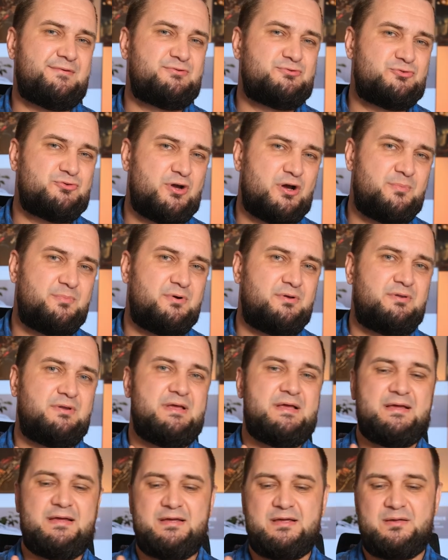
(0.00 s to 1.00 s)
treble,
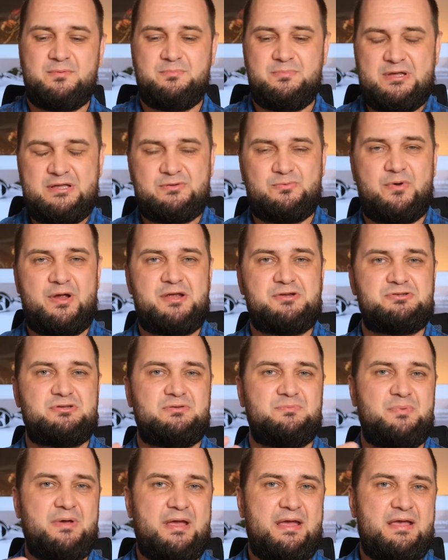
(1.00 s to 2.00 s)
mid-range,
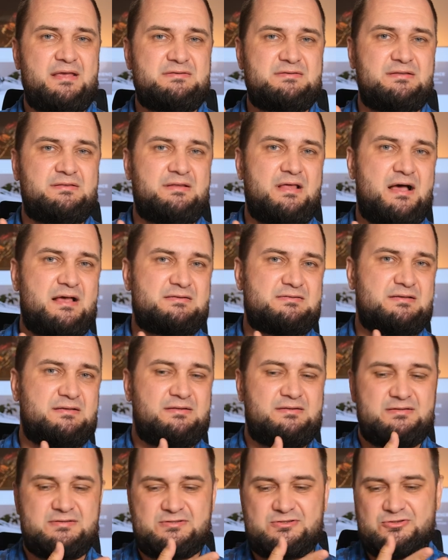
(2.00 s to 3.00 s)
and bass, and does
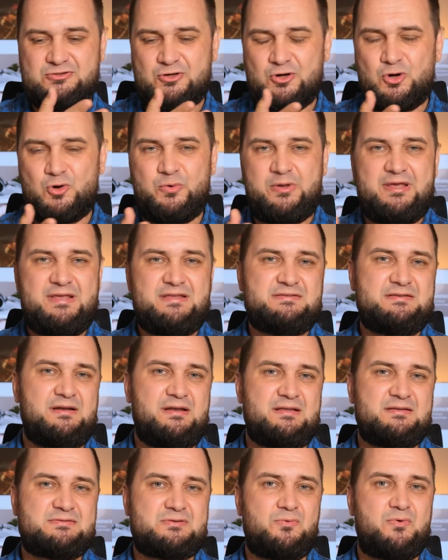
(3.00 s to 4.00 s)
it so easily
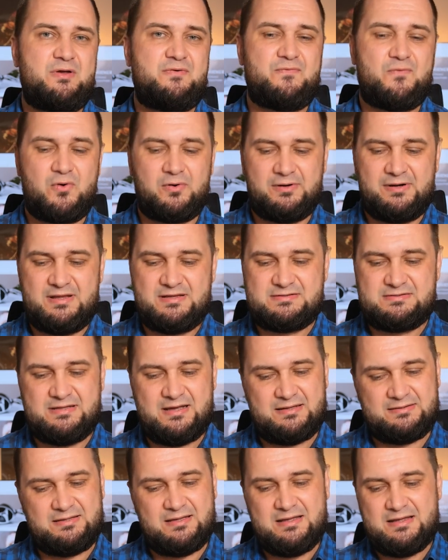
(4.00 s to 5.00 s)
and so effortless
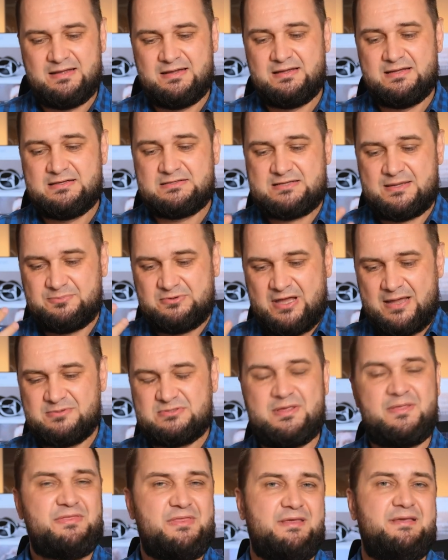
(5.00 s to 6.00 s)
that
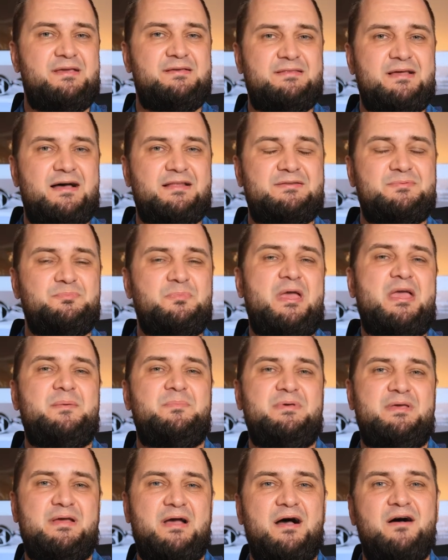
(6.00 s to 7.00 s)
sometimes I'm thinking that
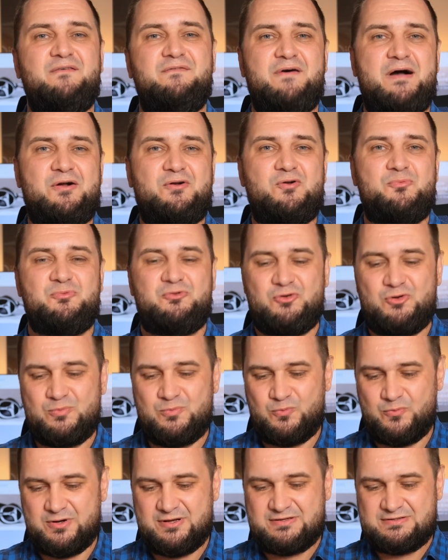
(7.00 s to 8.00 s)
maybe a vacuum tube
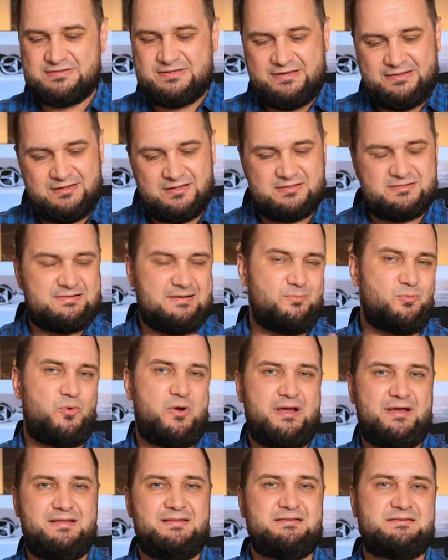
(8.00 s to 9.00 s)
was hidden
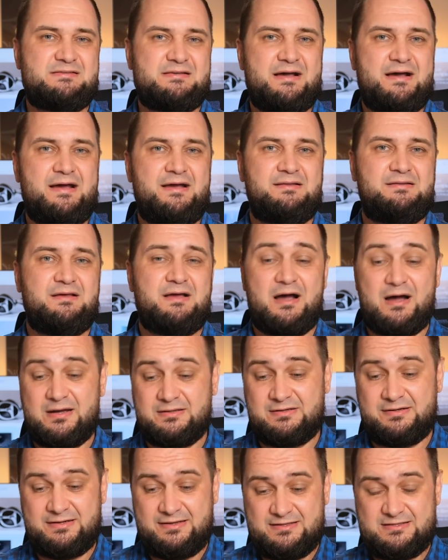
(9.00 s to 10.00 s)
somewhere inside
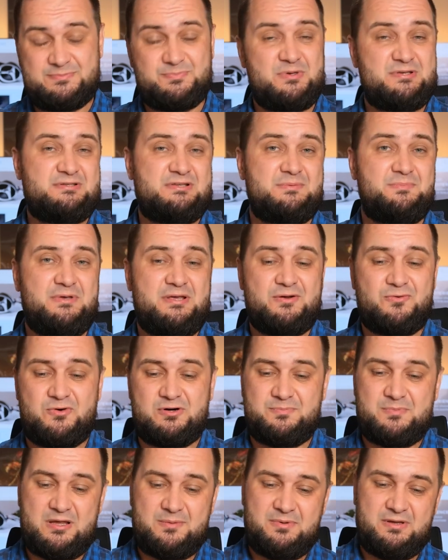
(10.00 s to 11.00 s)
under its PCB,
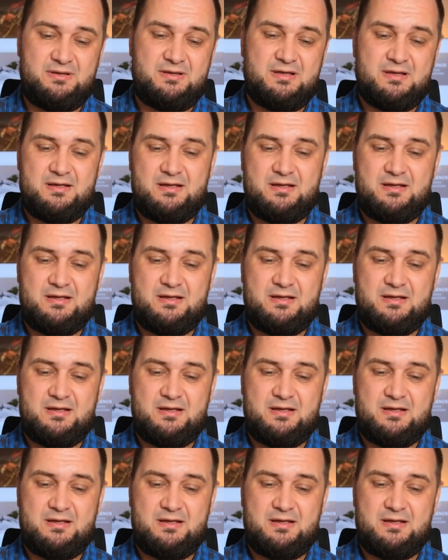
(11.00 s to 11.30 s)
or maybe